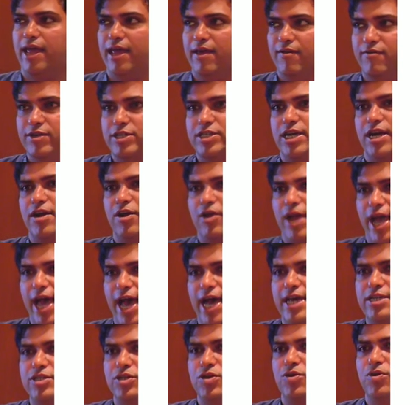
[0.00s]
which are
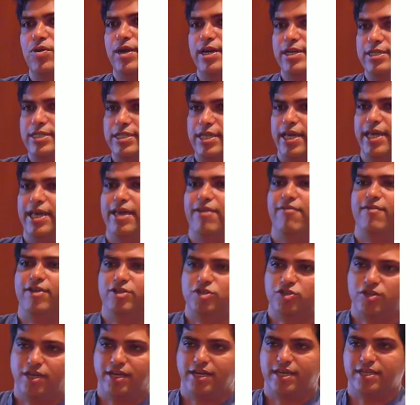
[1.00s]
as good as saying
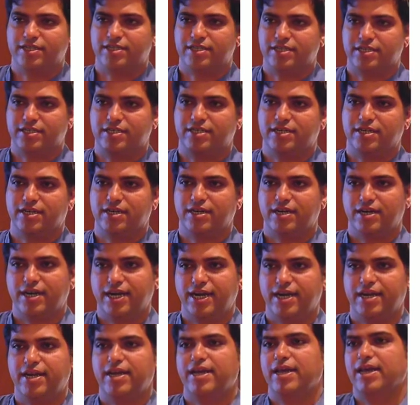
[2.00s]
eventually consistent,
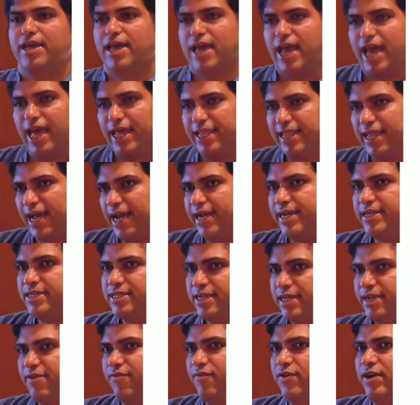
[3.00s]
right? And that is
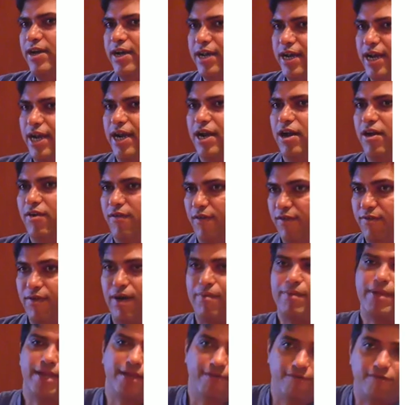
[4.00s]
a different trade-off. I
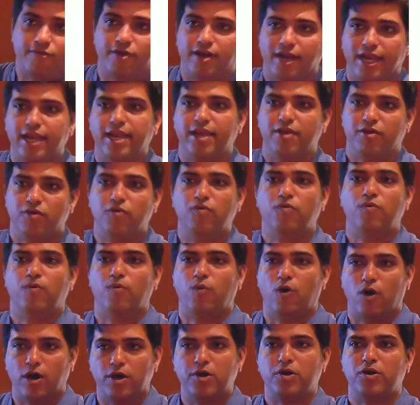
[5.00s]
mean, if really you
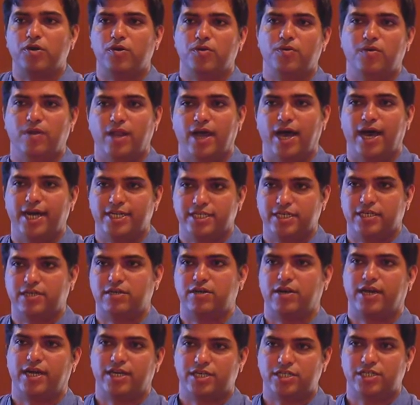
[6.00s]
want to do large
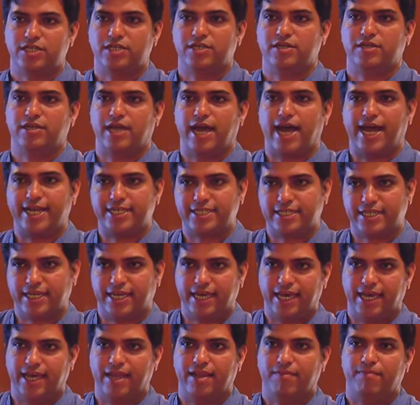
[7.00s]
interaction at
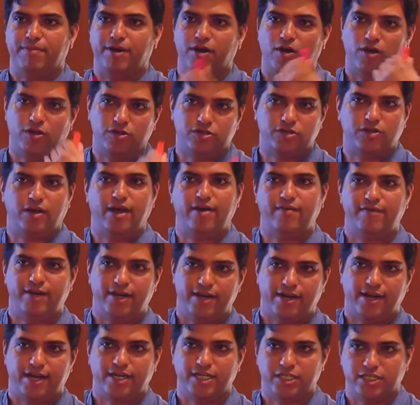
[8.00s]
scale, but also have
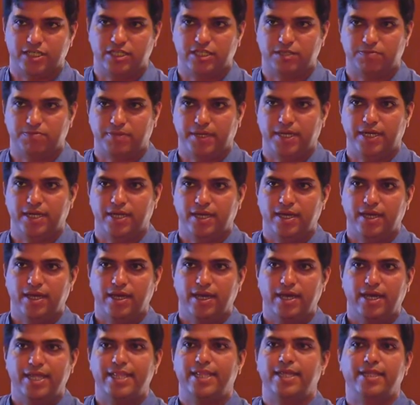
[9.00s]
interaction speed,
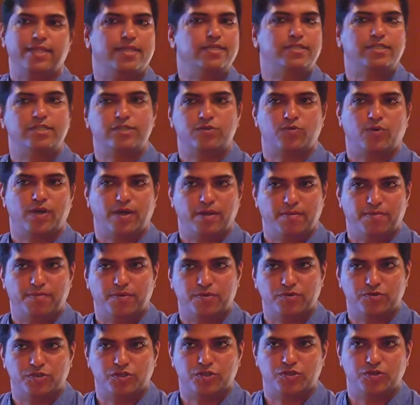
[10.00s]
then this is one
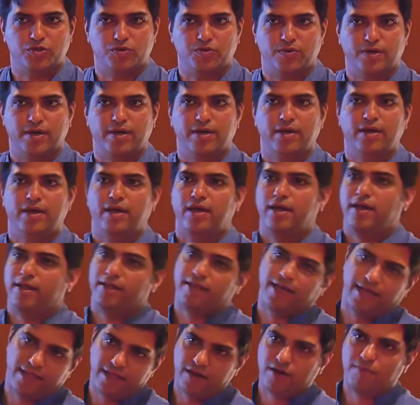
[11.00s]
approach to do it.
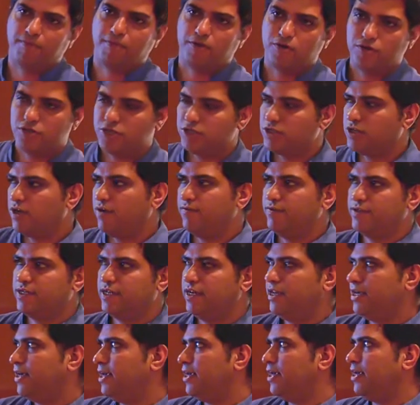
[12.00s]
The other approach is
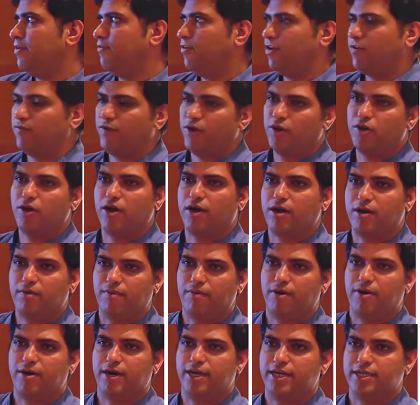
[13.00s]
obviously what we talked
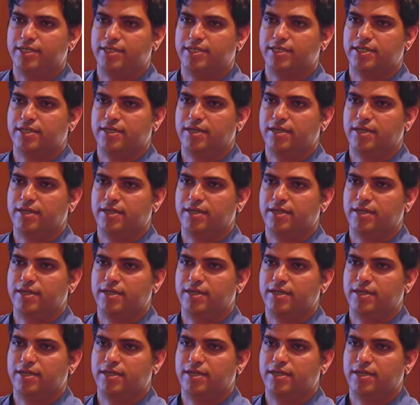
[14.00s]
about as